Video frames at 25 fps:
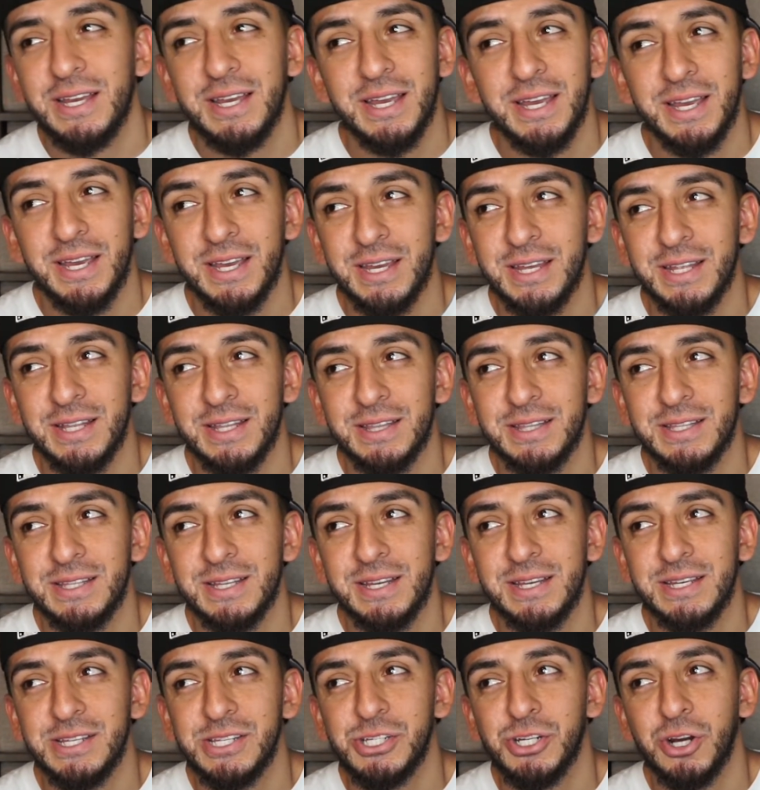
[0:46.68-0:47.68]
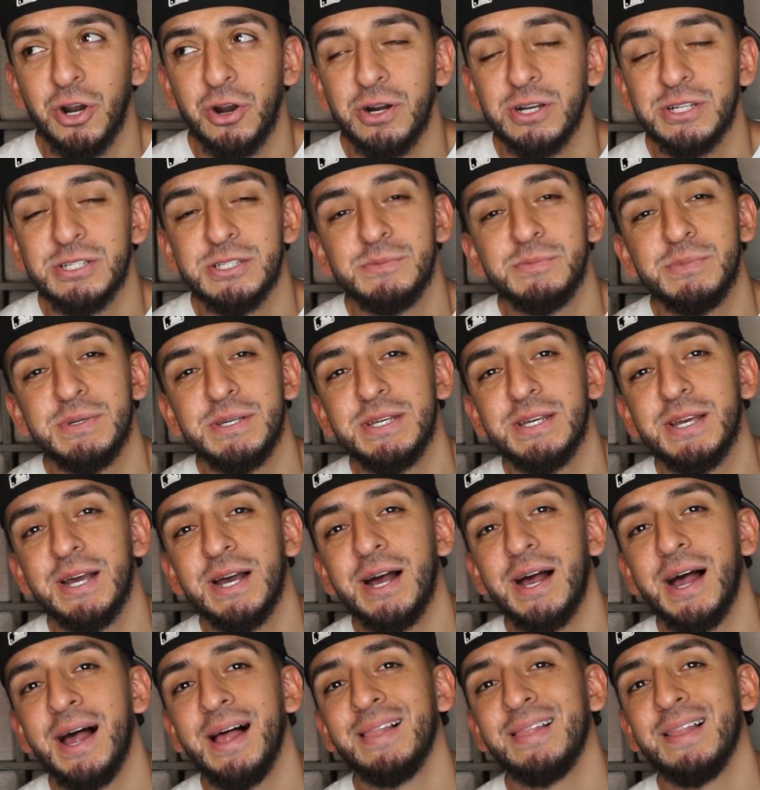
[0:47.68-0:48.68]
and they charged me
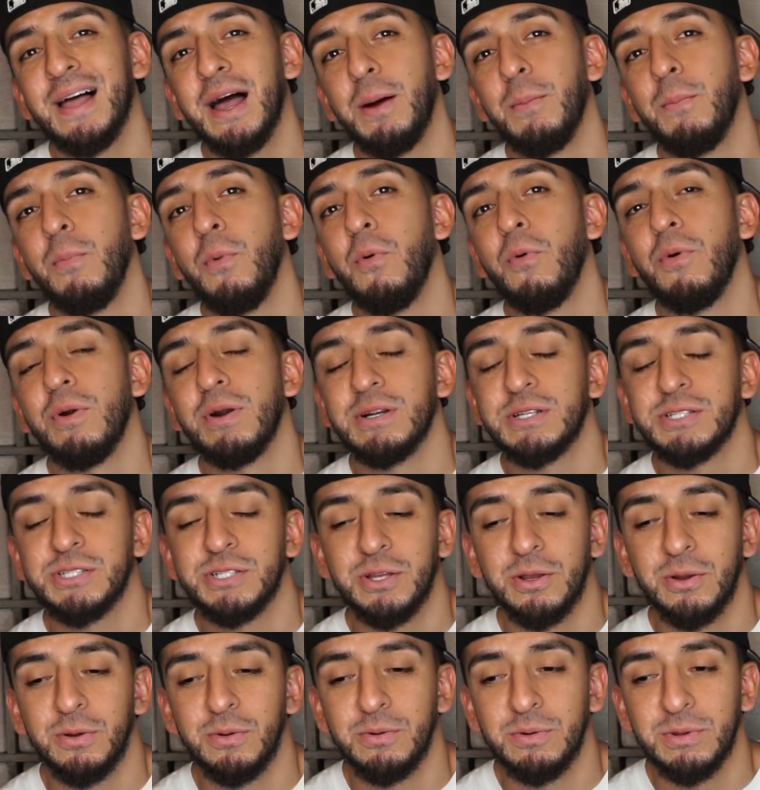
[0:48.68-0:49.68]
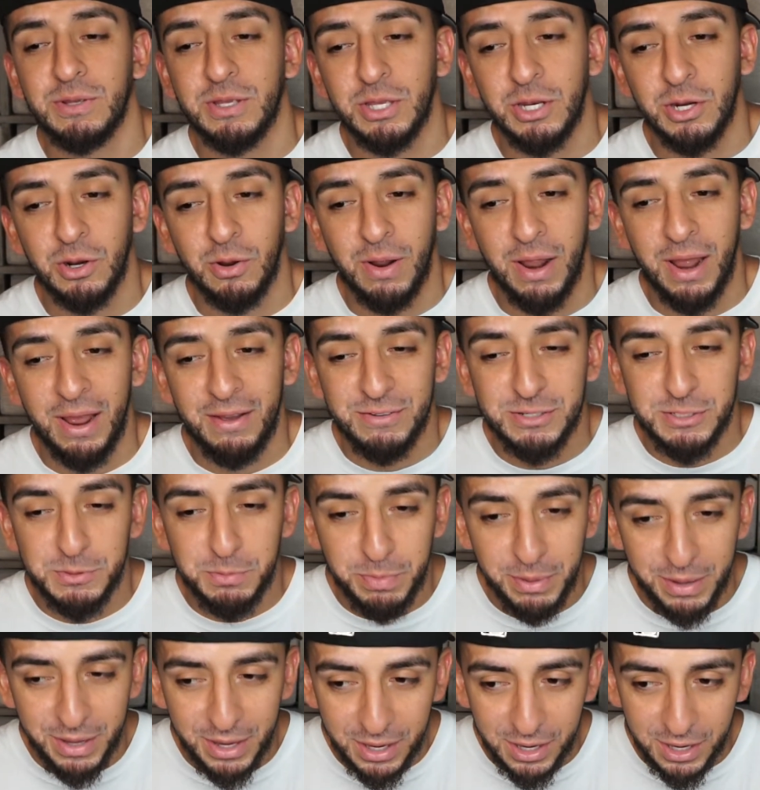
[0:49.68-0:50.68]
a lot more. So, you know, I've
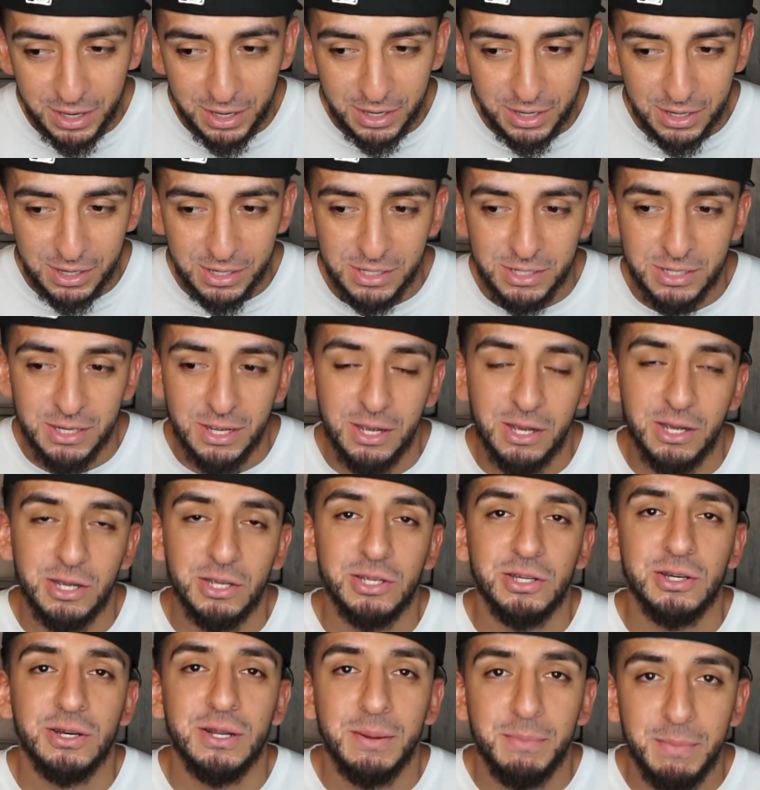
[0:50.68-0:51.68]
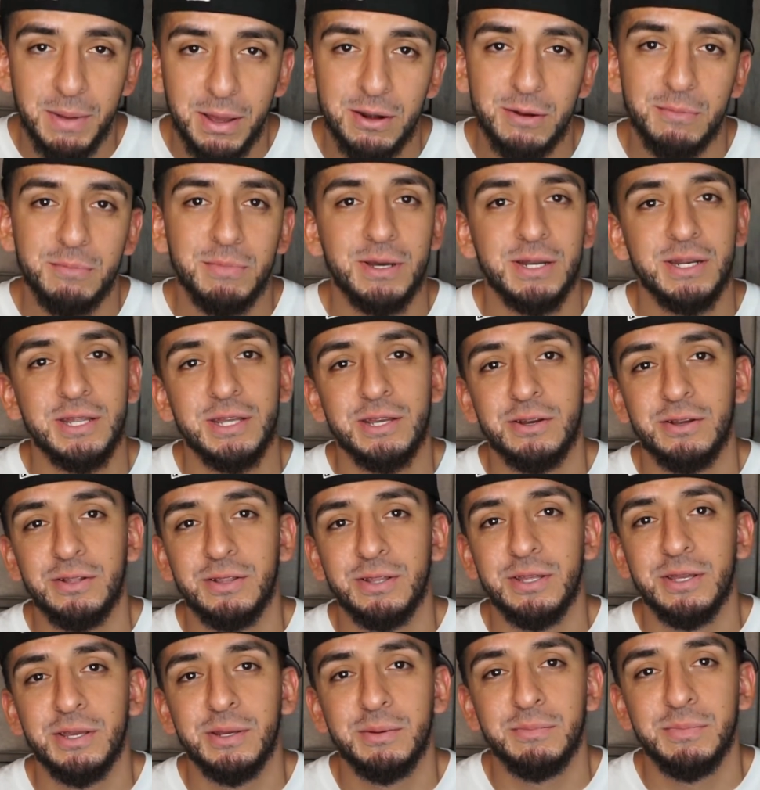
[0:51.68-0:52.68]
spent a good amount of money
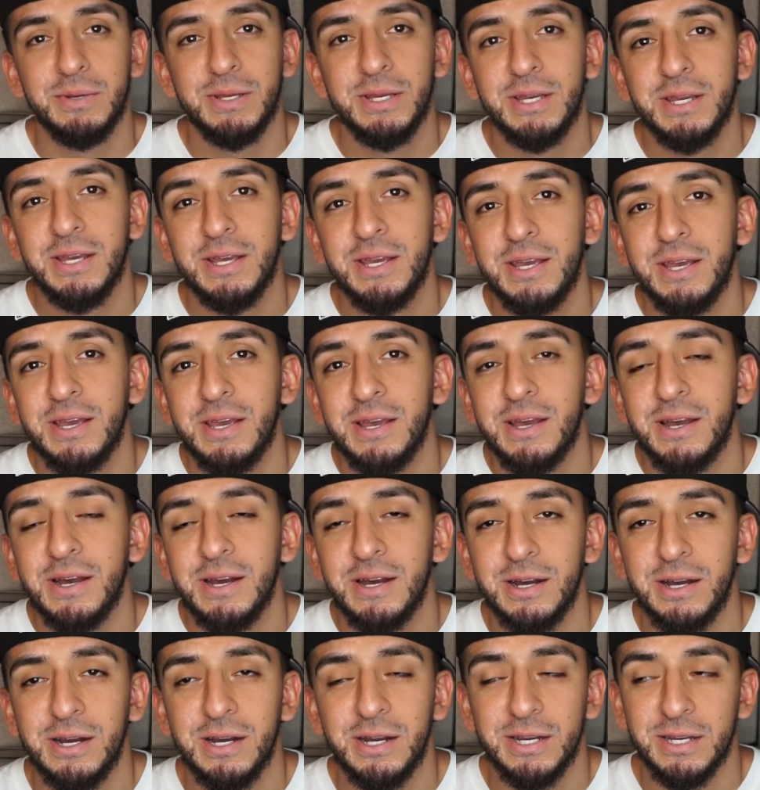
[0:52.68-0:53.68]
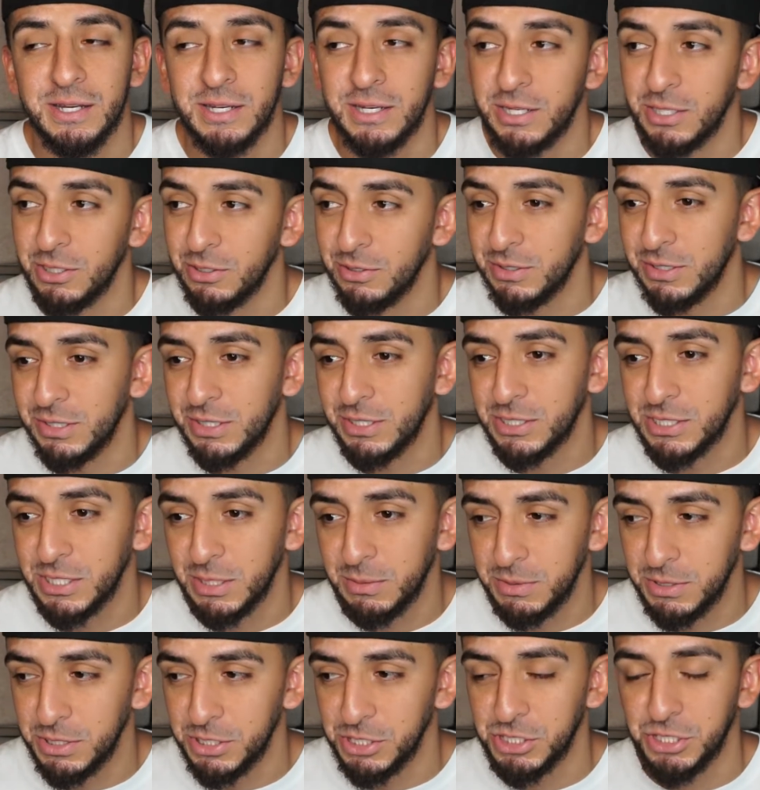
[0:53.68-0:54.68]
on them uh, including
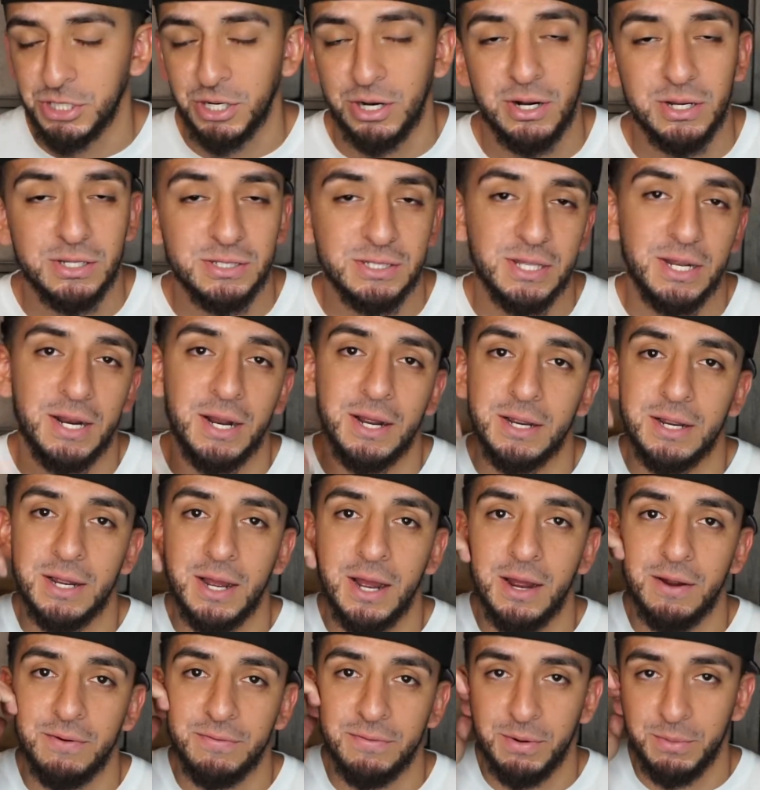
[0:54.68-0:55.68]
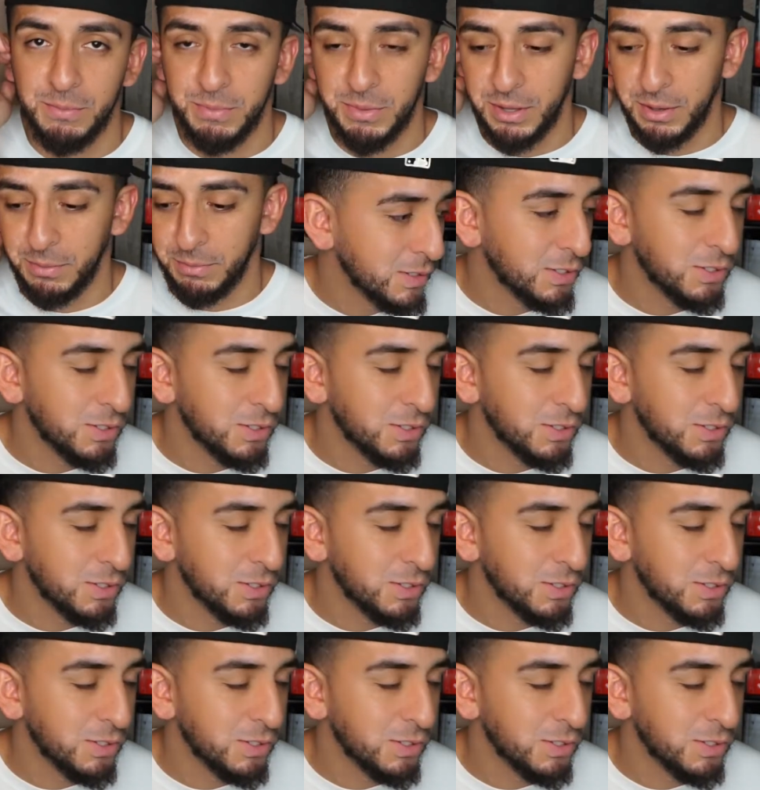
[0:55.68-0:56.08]
some of the shirts that I got from them.